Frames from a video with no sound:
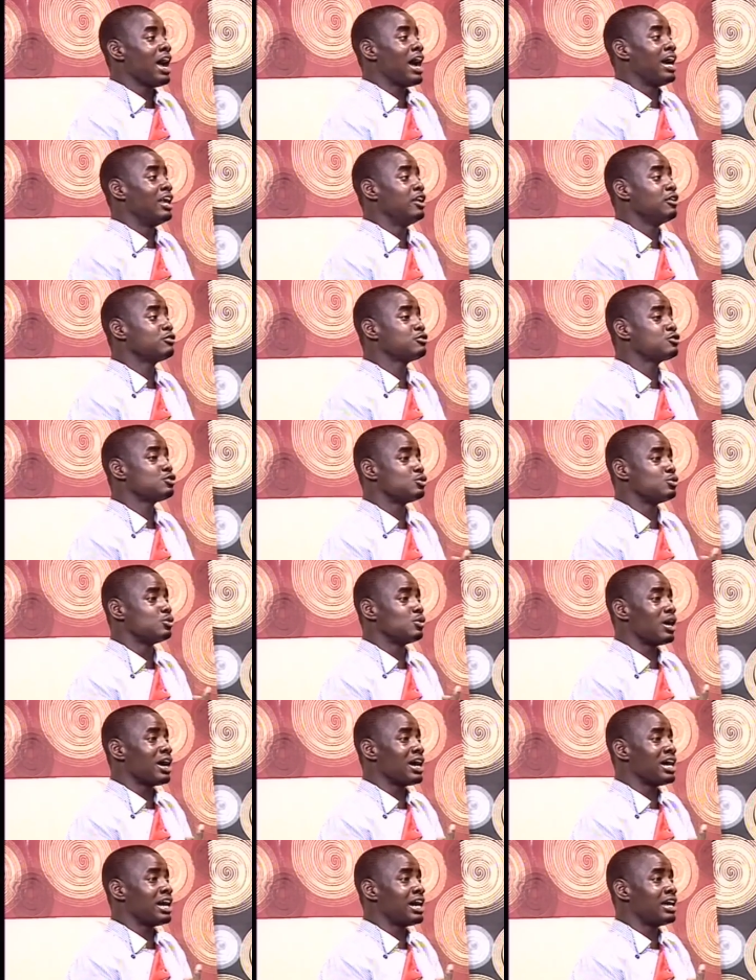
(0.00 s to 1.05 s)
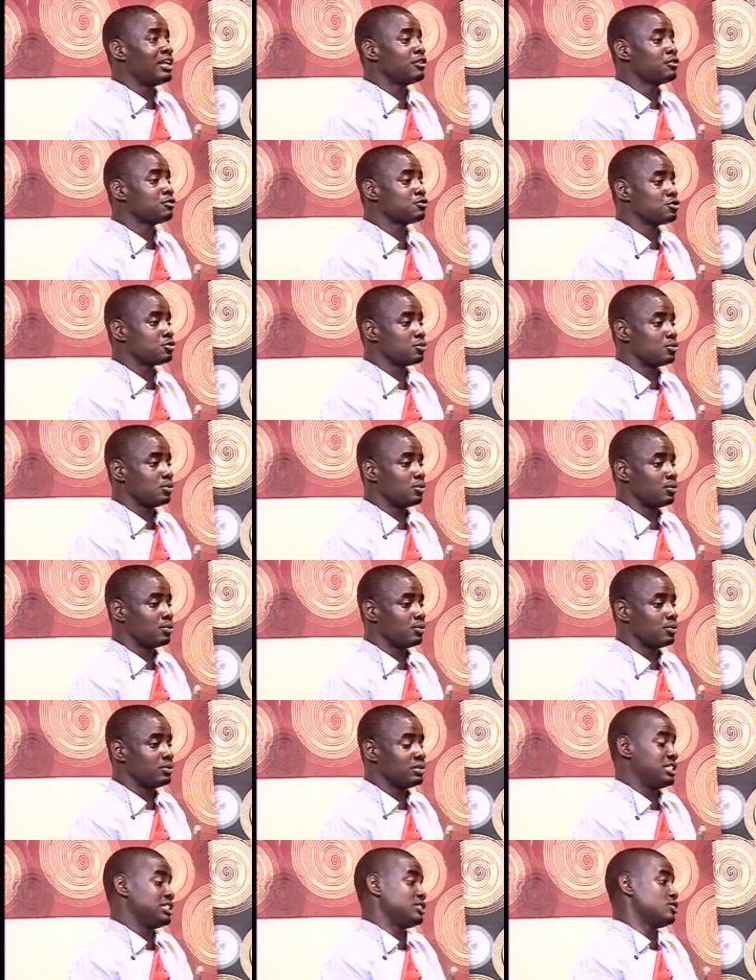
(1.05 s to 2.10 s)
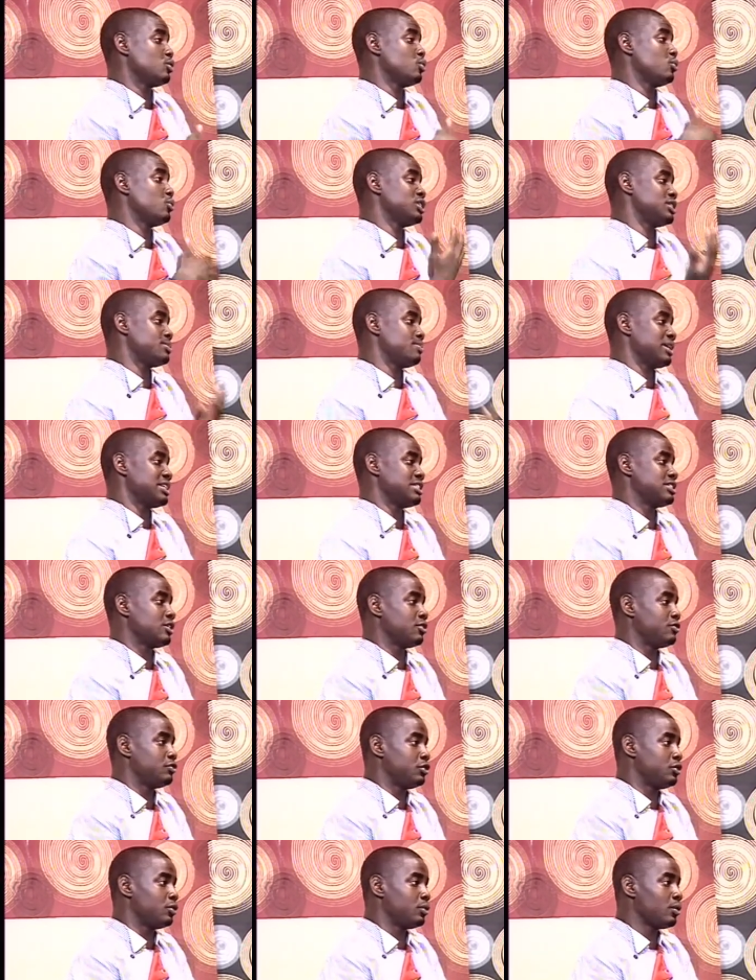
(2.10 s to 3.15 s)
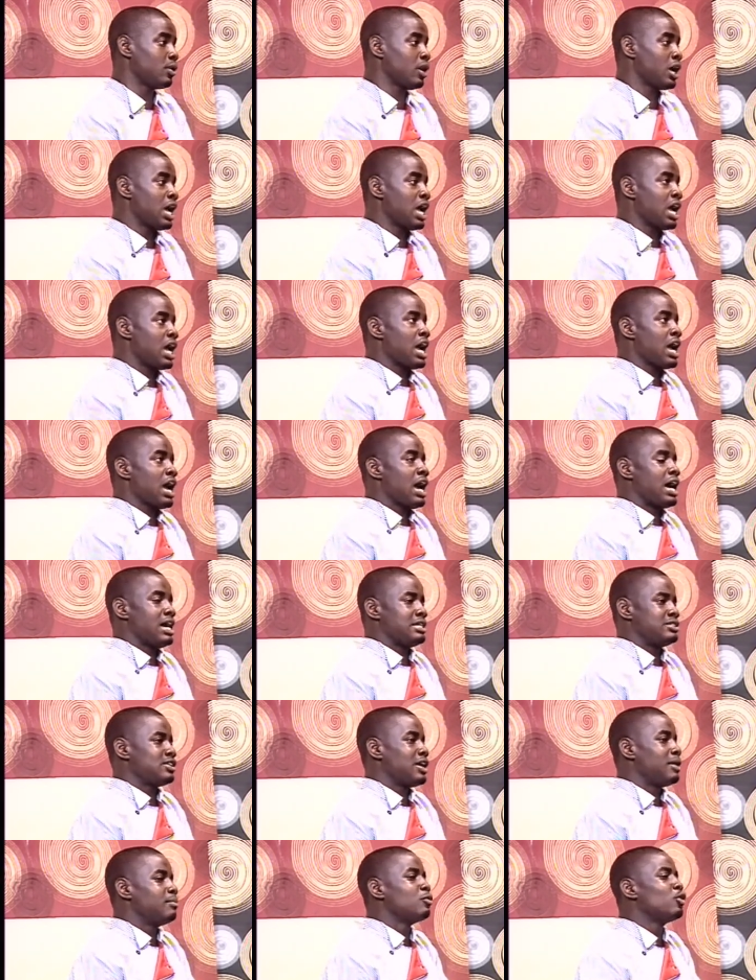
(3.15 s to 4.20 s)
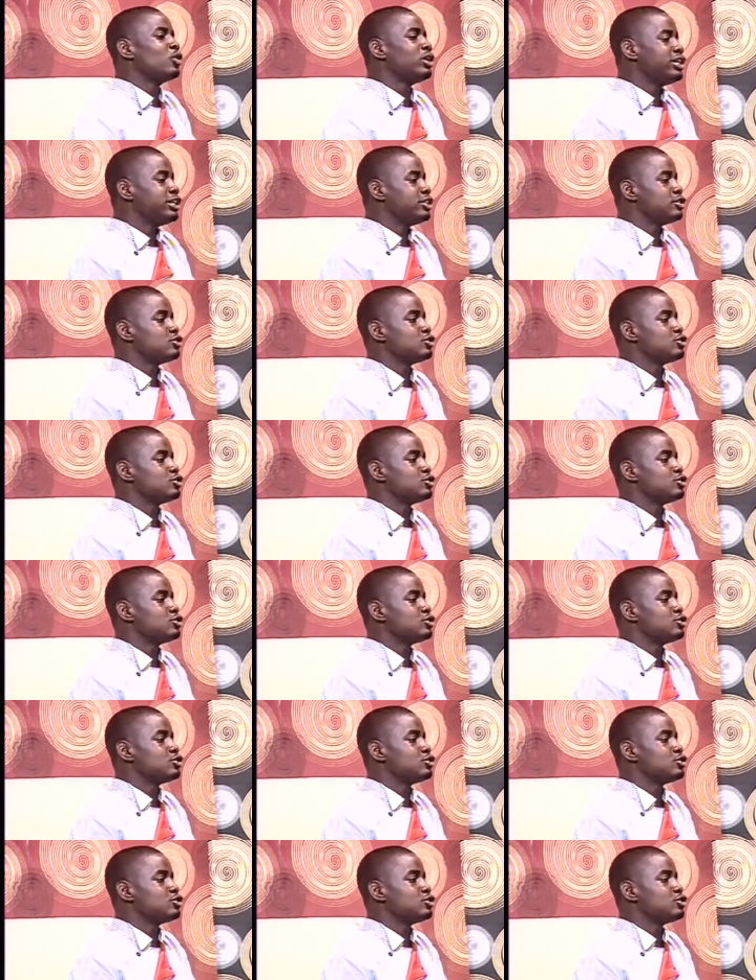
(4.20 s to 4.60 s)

i love to I, I love to distinguish myself you know mm so I'm going into